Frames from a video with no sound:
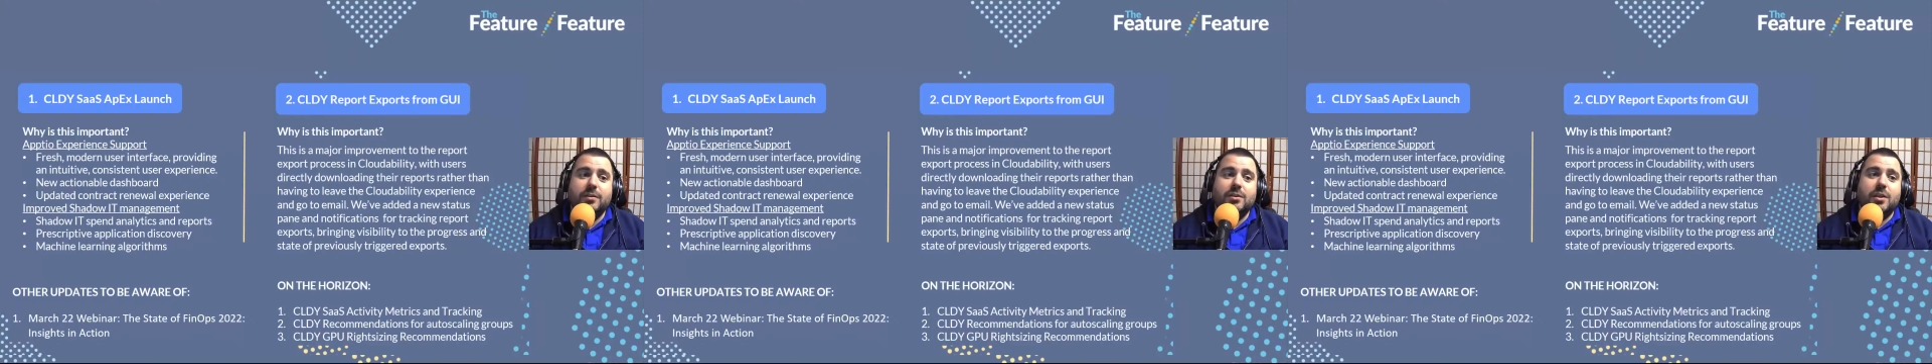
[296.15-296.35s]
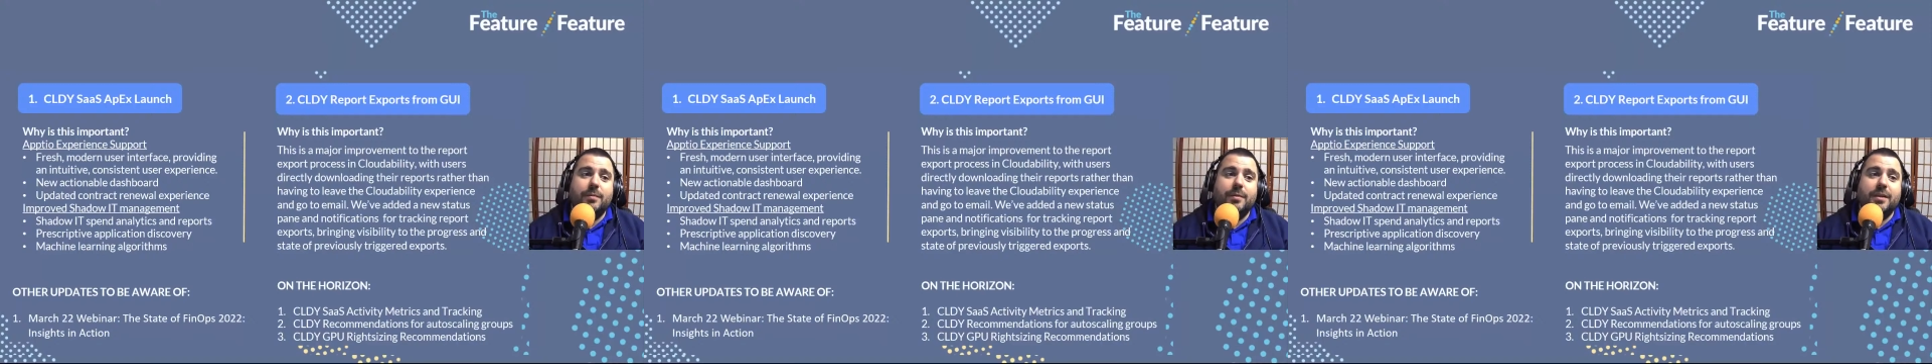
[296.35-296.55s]

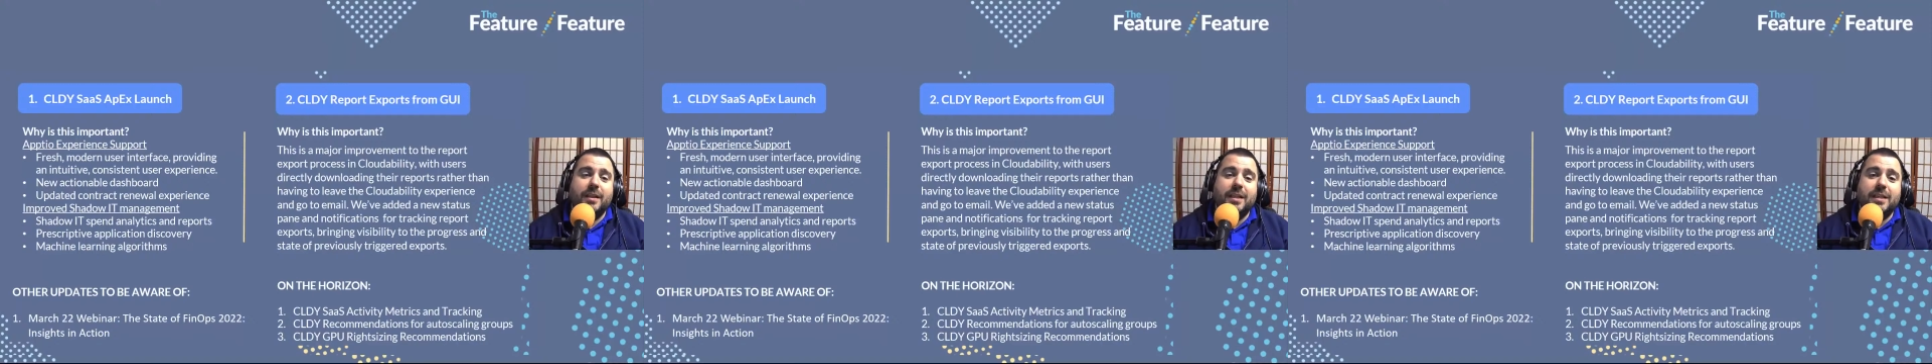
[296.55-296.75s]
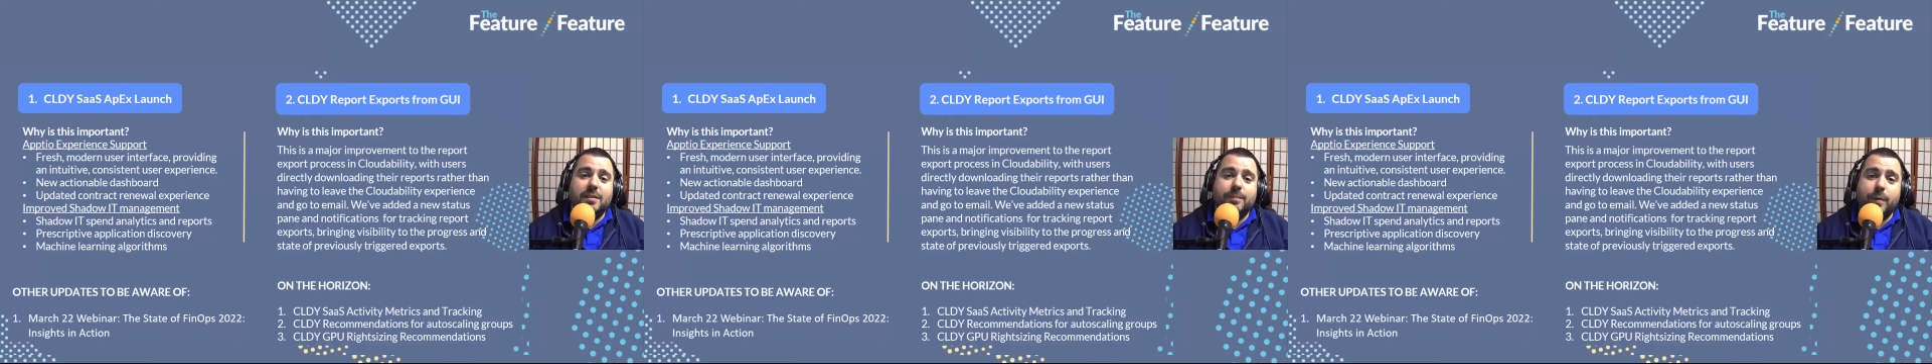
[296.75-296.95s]
There's going to be
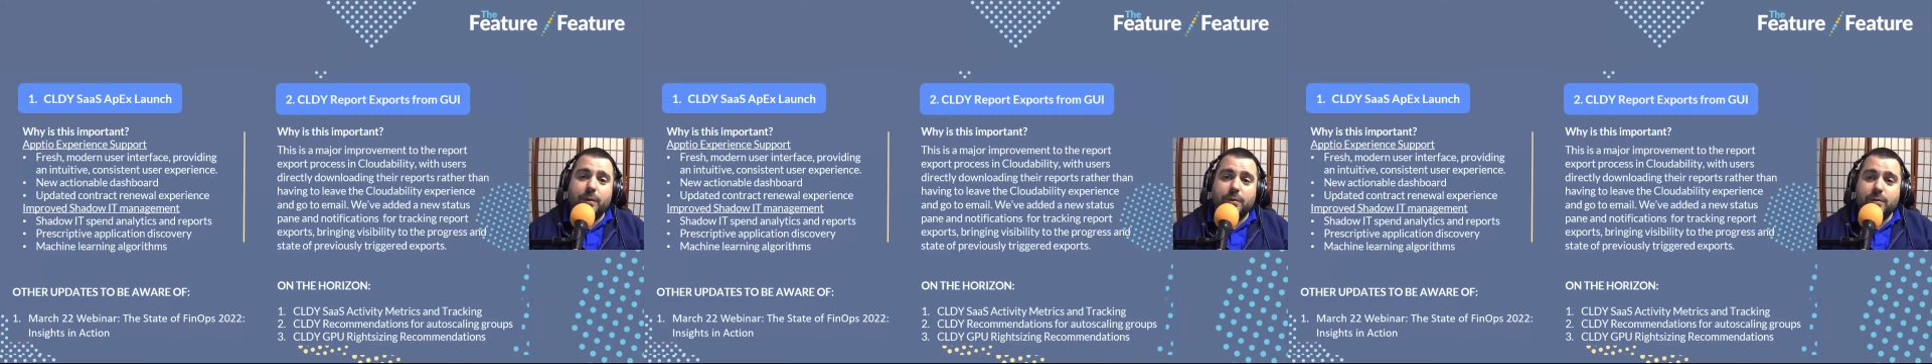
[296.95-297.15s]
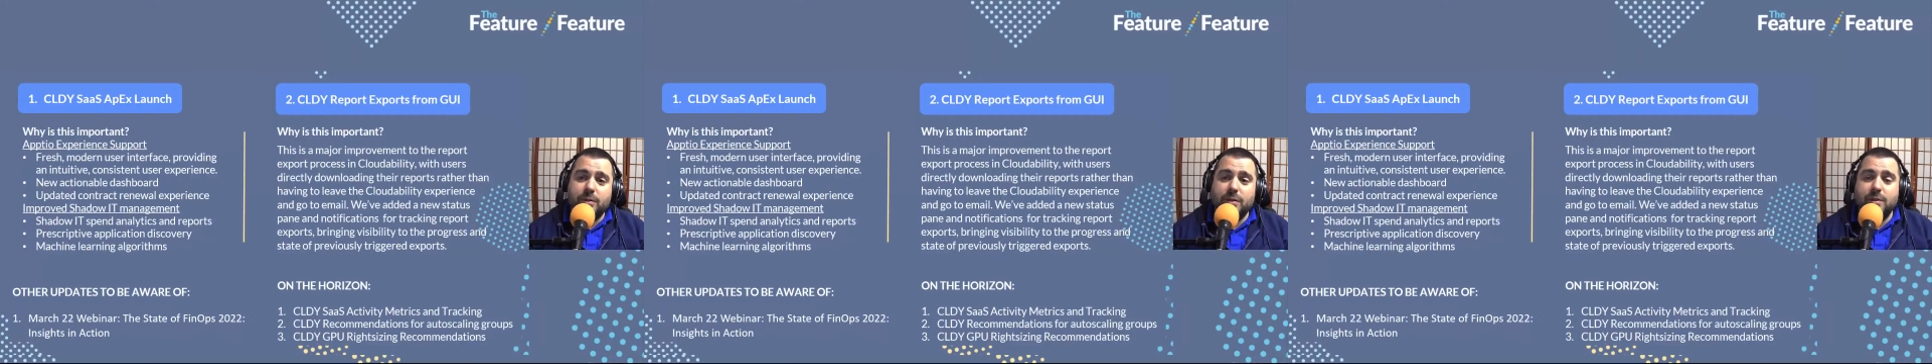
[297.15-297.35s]
links
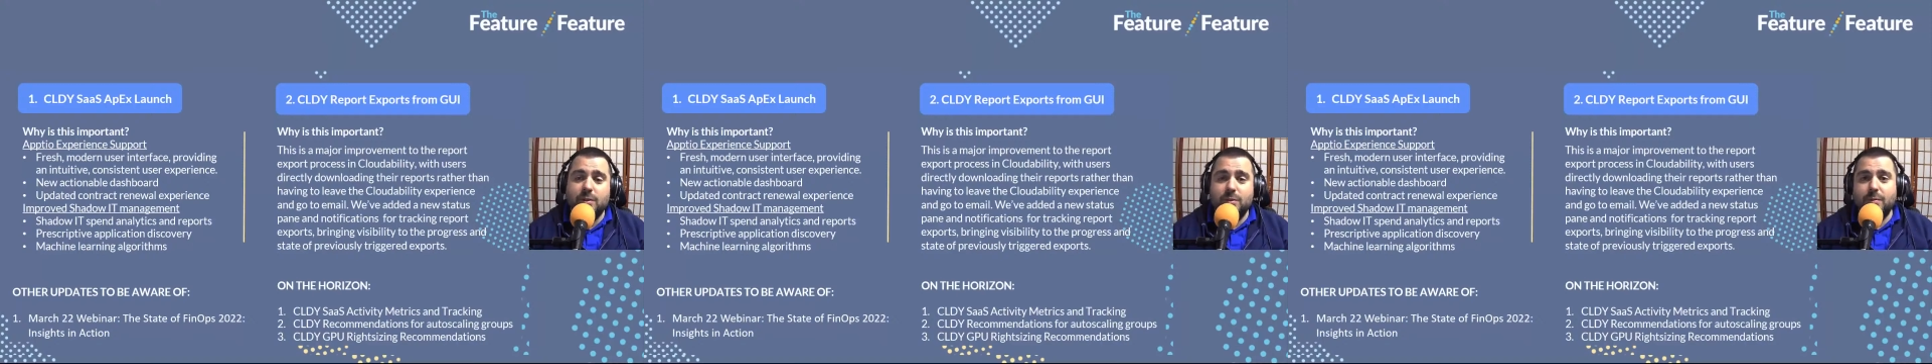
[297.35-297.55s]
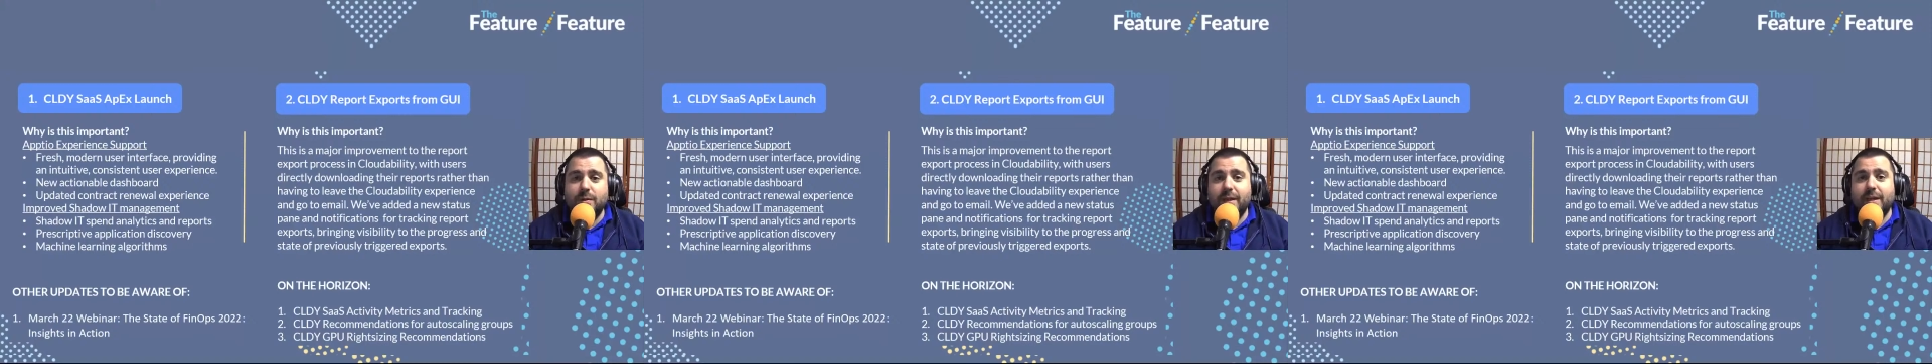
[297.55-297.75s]
posted
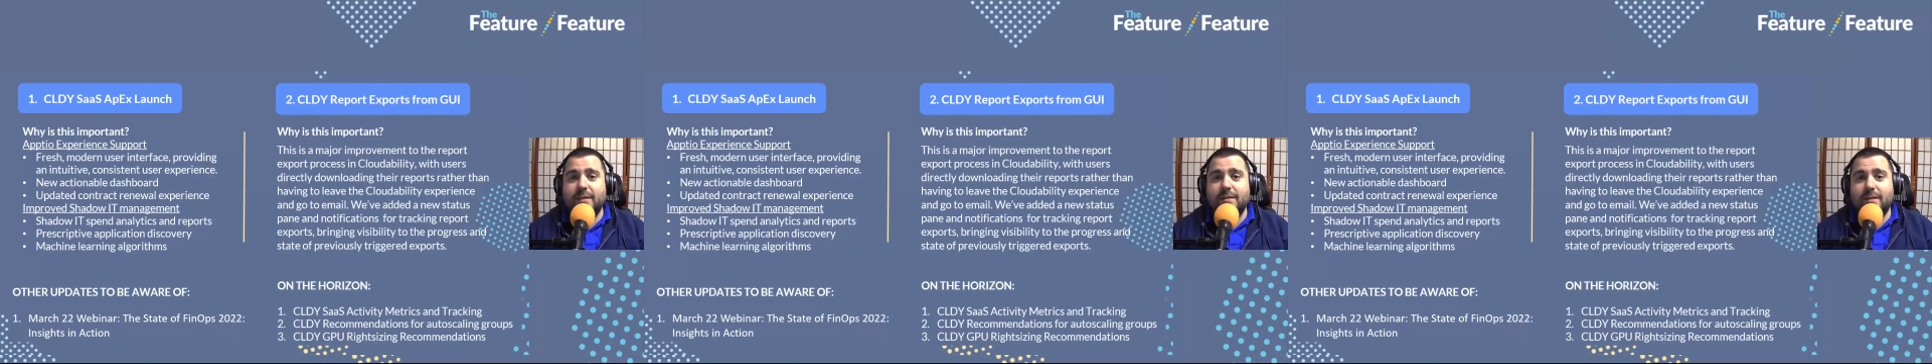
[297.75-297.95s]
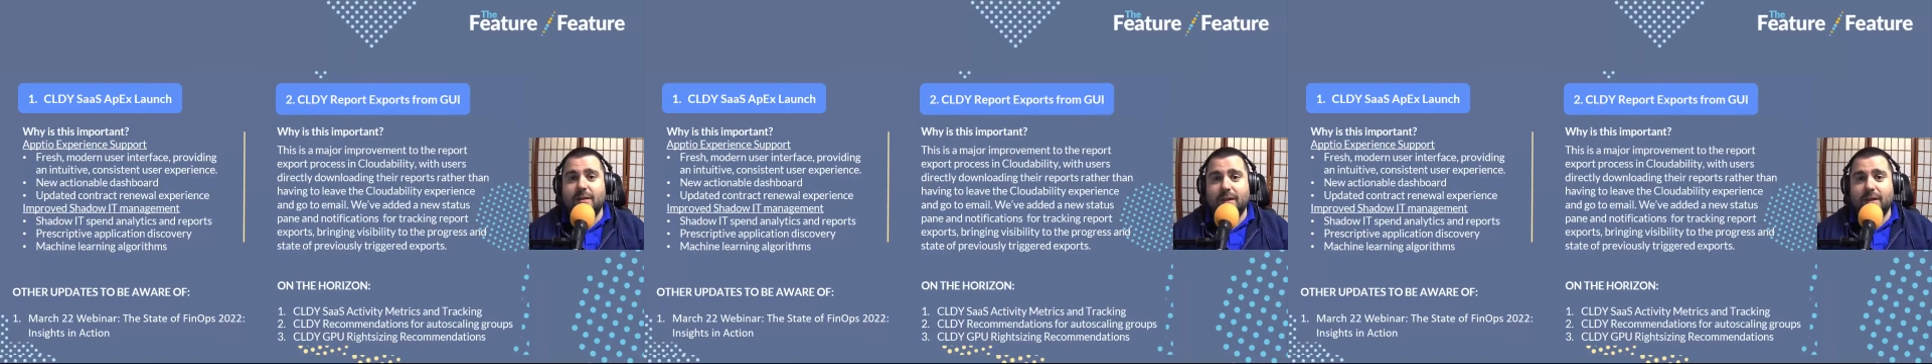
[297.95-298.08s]
to that